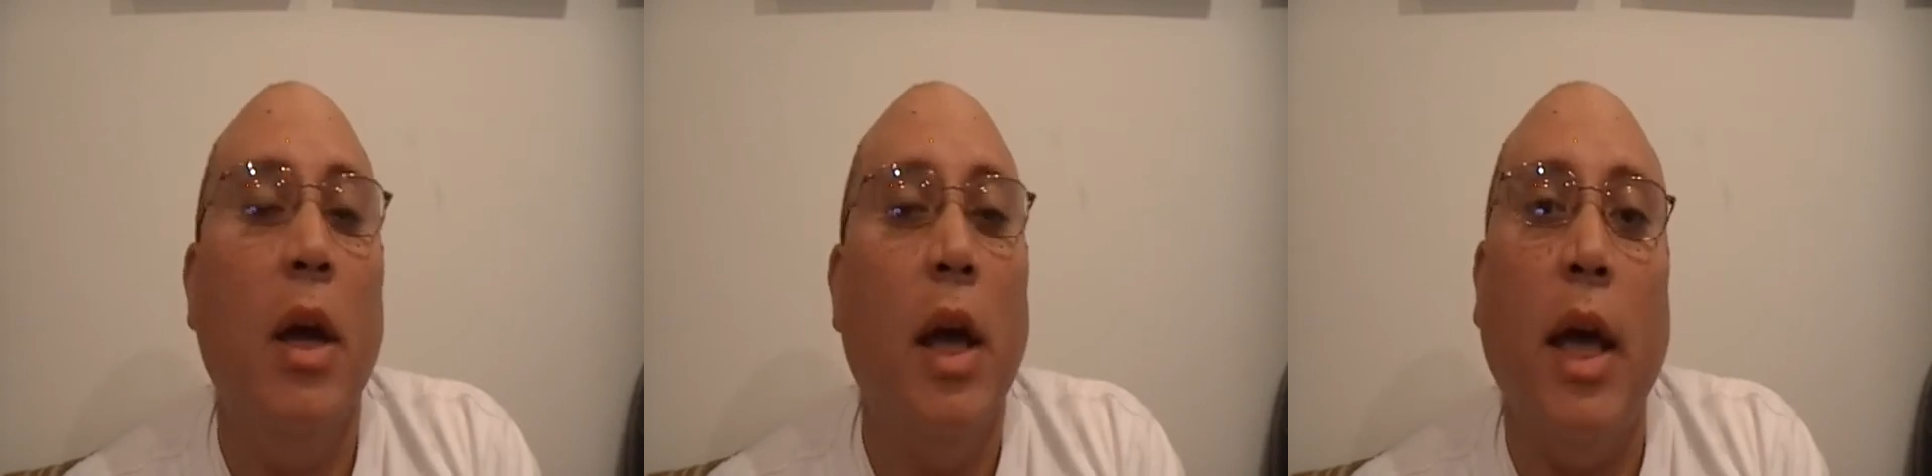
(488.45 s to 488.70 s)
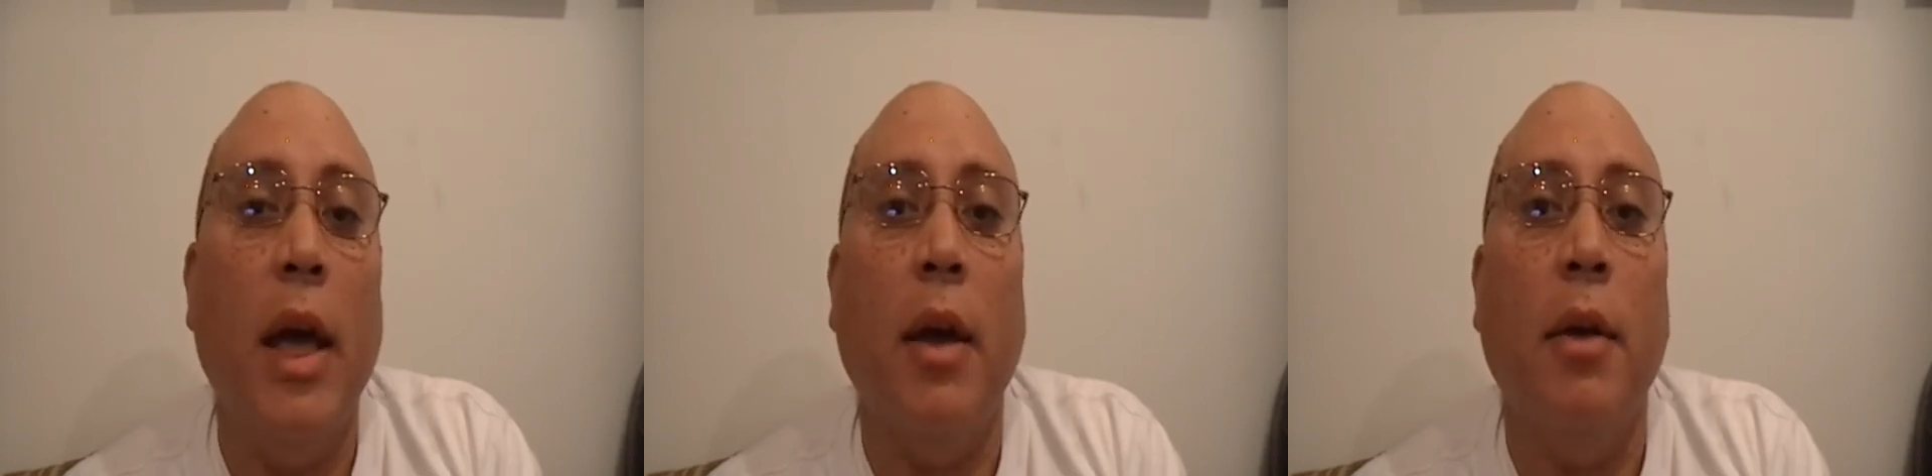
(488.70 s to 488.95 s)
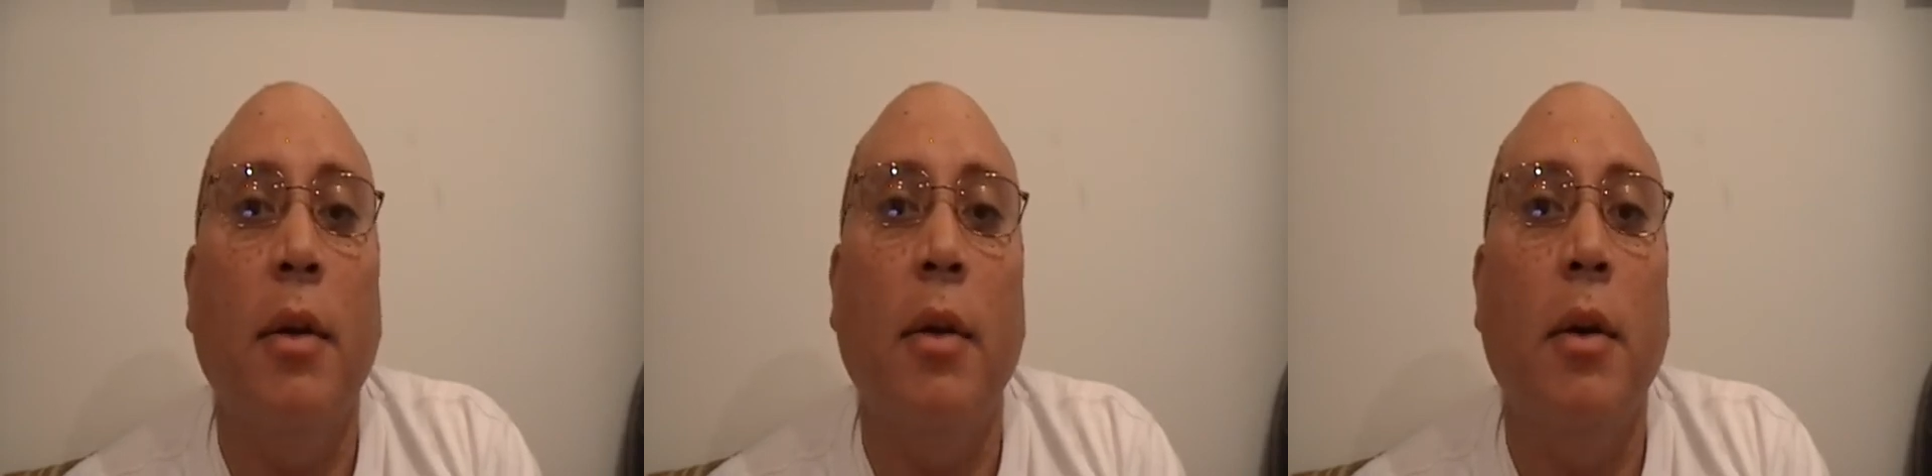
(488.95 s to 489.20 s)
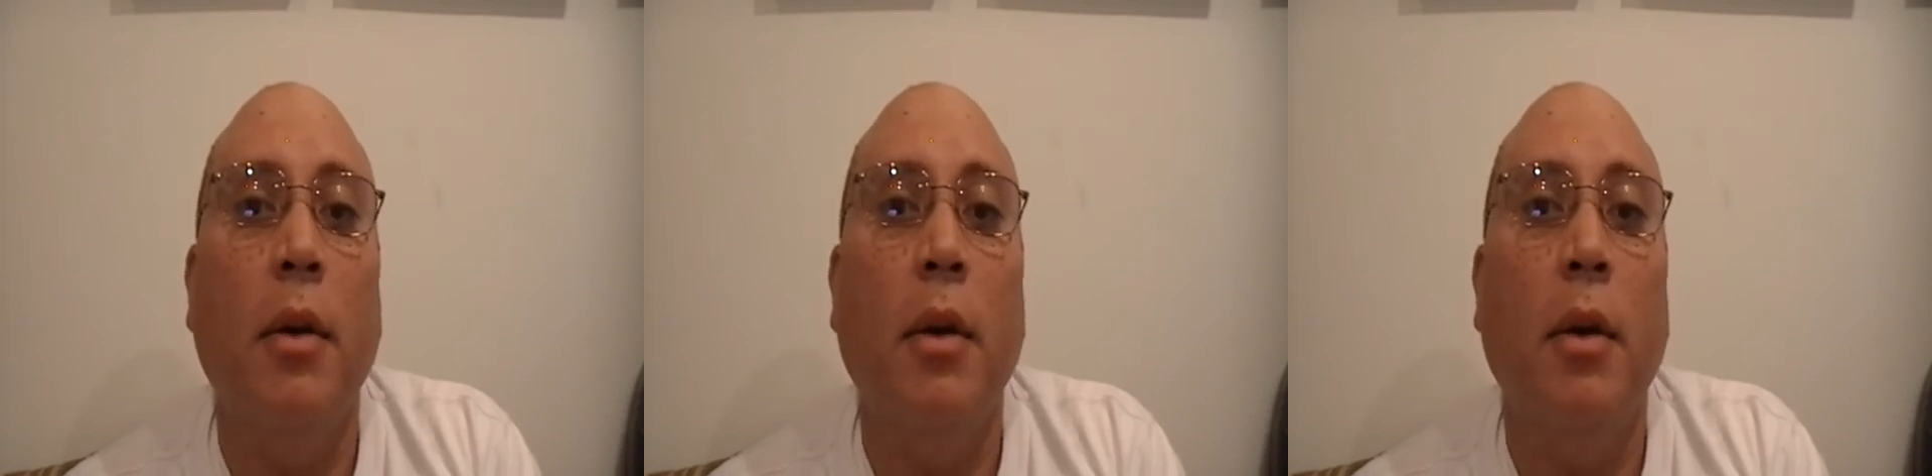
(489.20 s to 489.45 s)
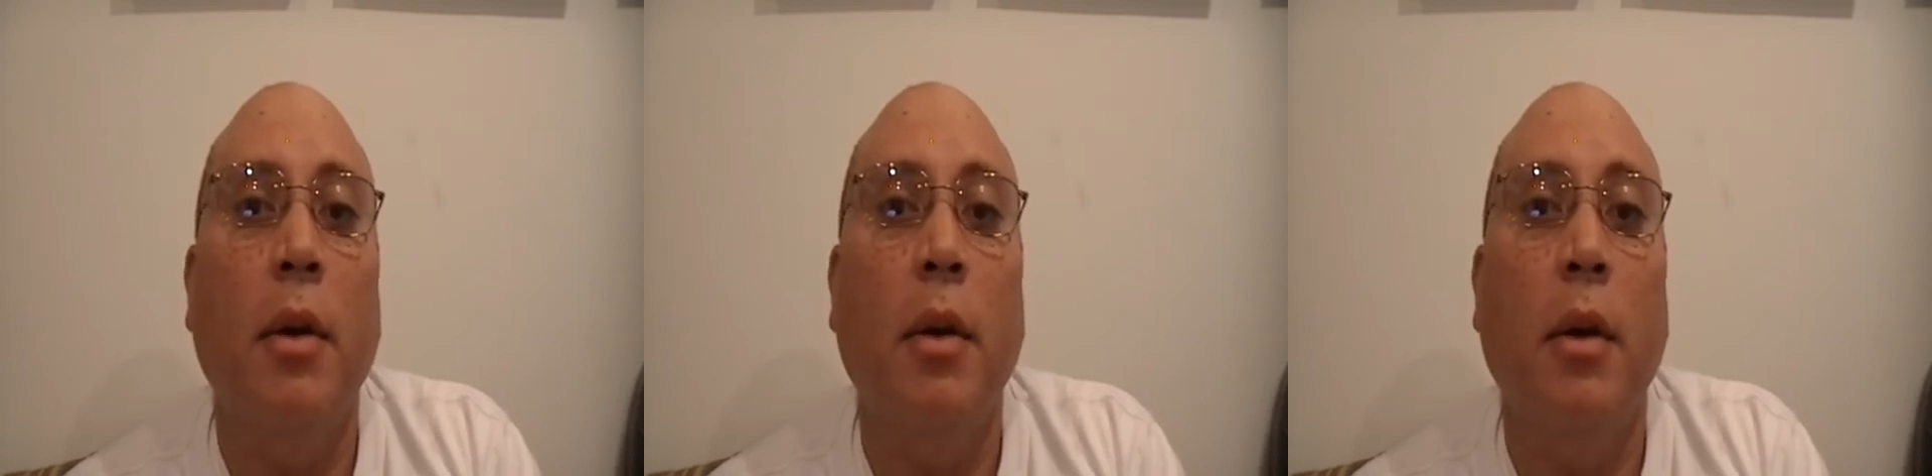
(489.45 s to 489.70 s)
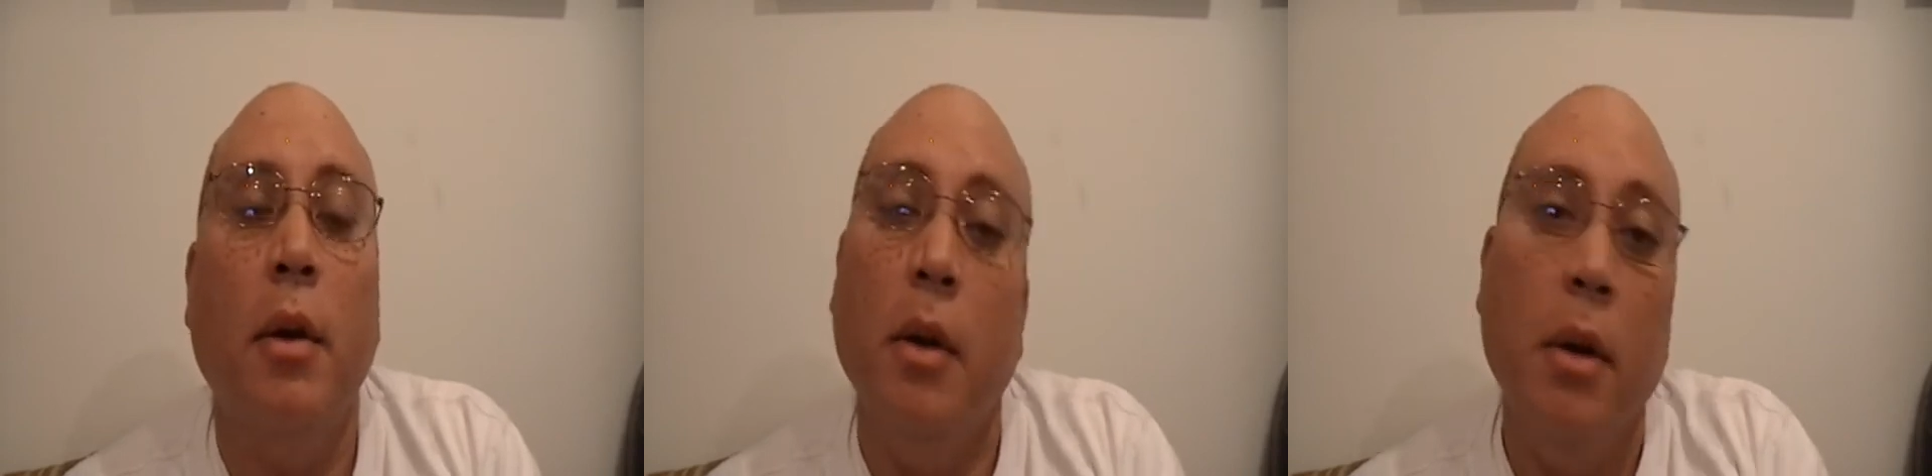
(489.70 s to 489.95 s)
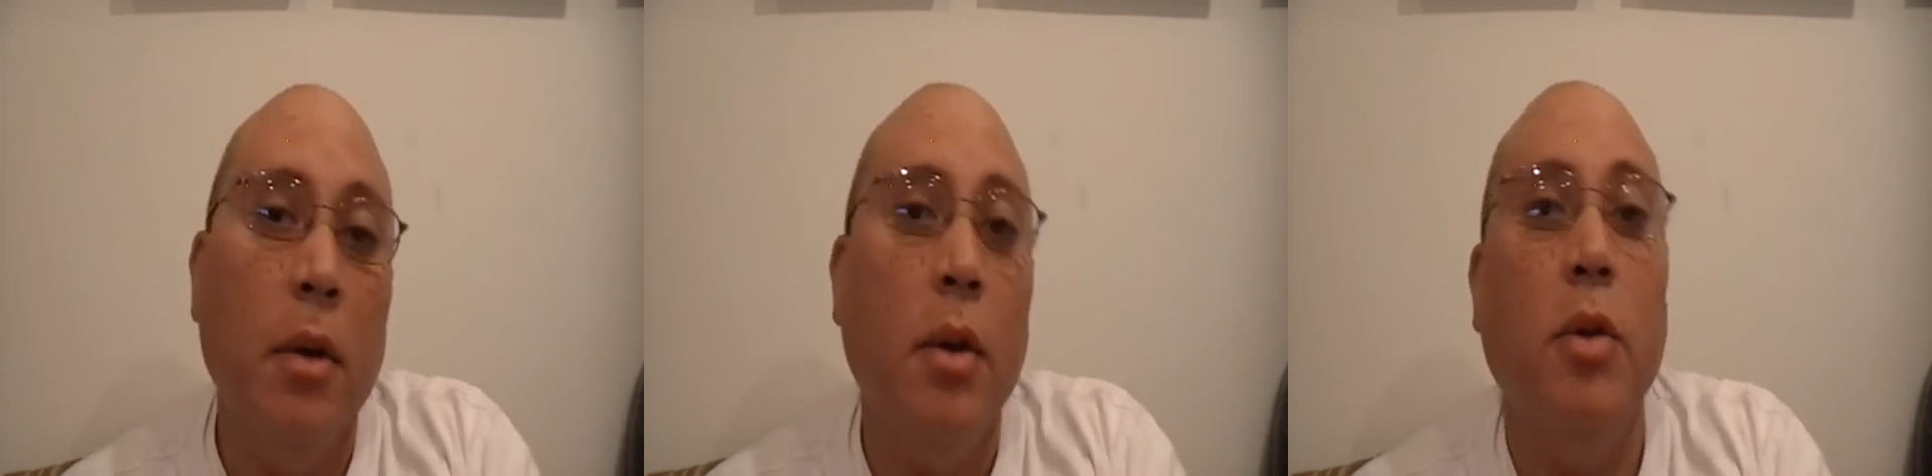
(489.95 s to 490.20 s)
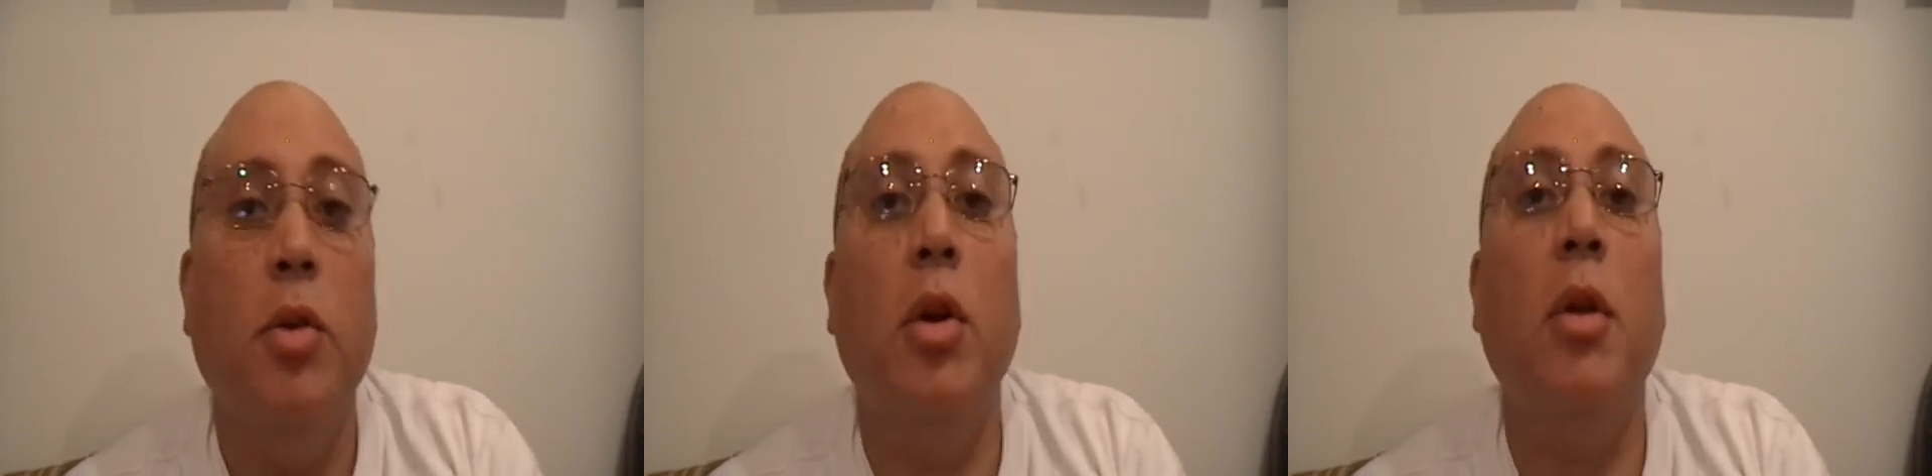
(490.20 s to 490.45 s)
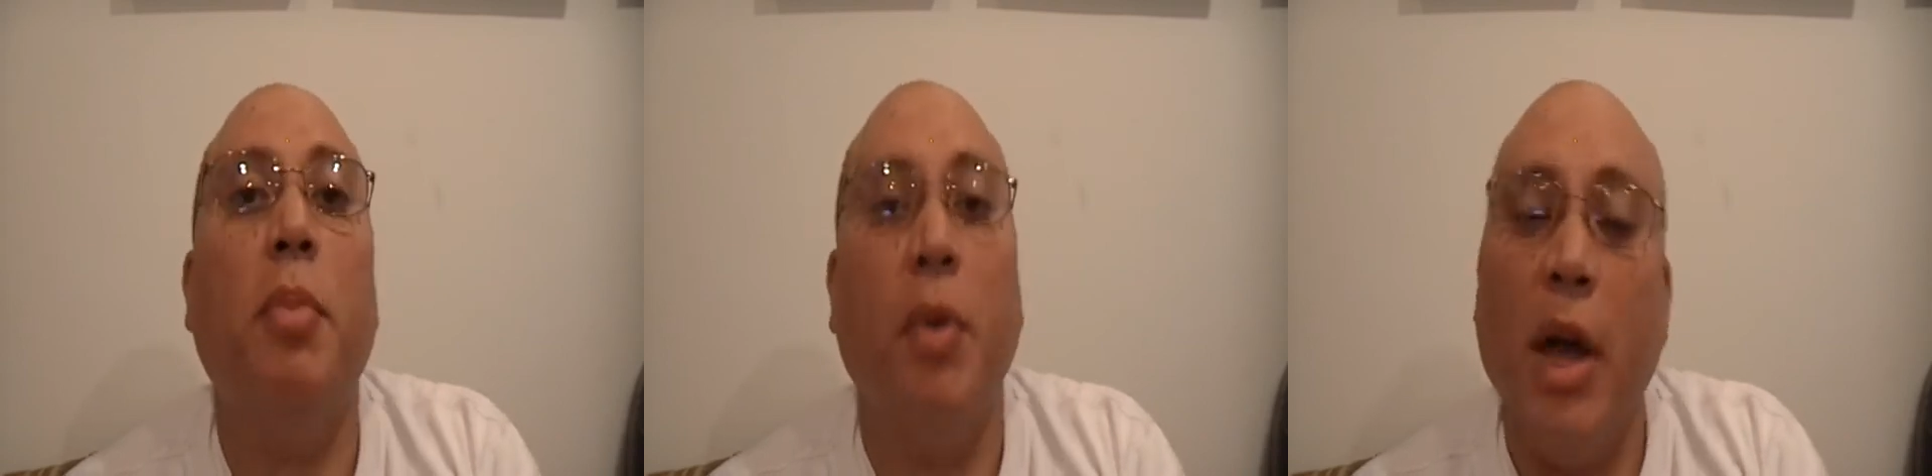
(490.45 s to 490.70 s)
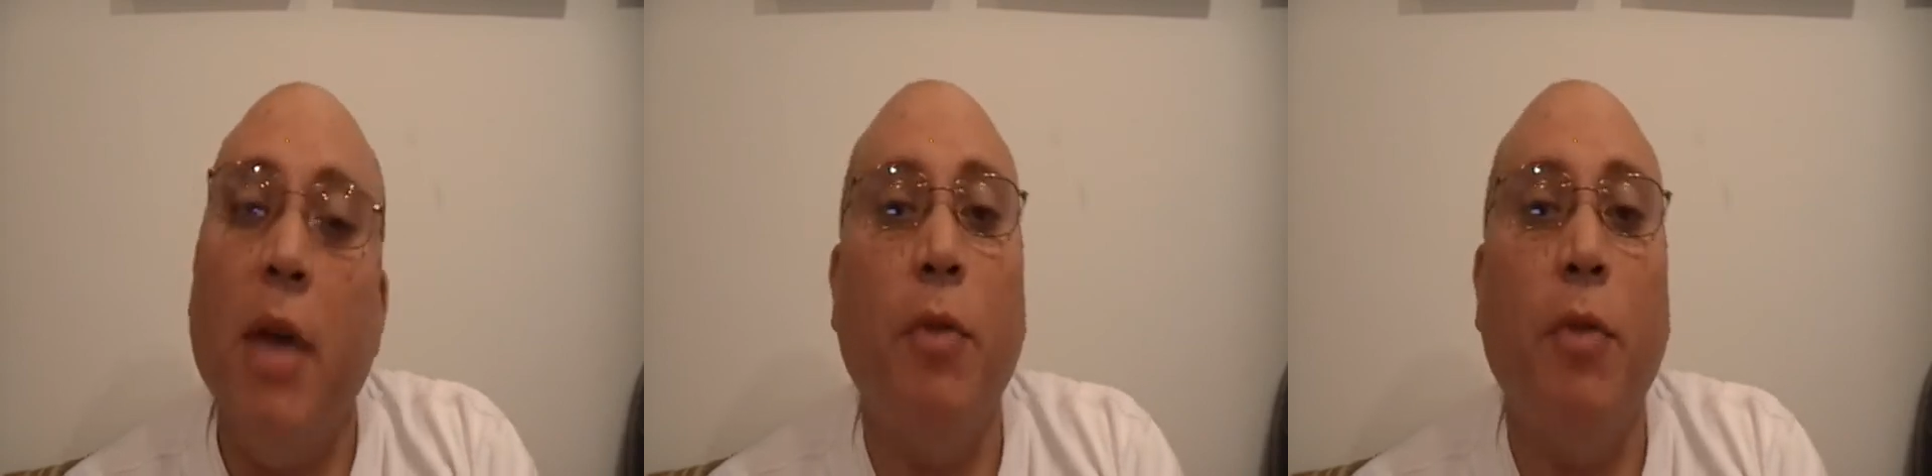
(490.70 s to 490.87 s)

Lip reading: Hey, you should have prayed